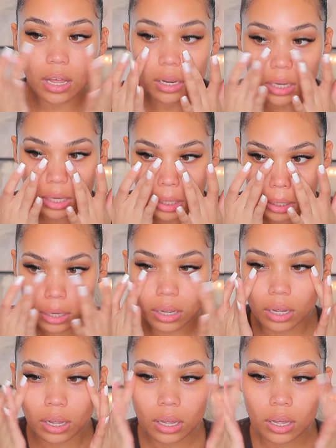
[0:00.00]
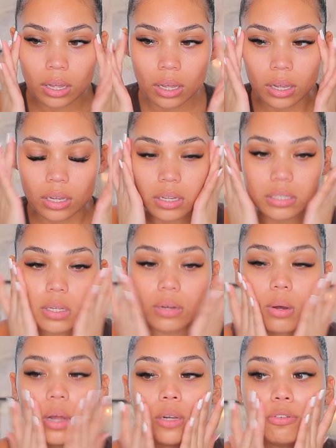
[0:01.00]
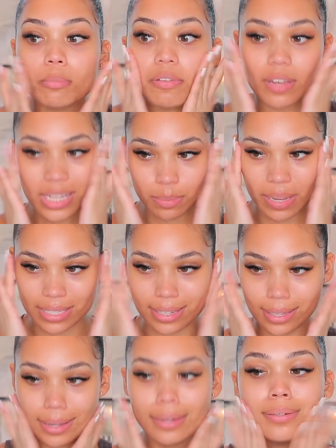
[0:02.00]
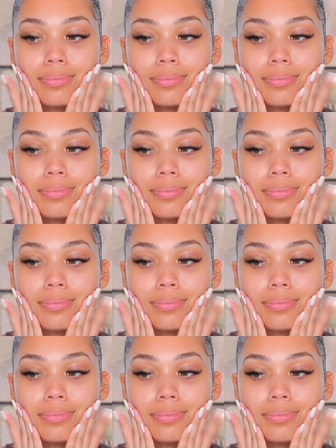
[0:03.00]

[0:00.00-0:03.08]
look. So all over my face basically.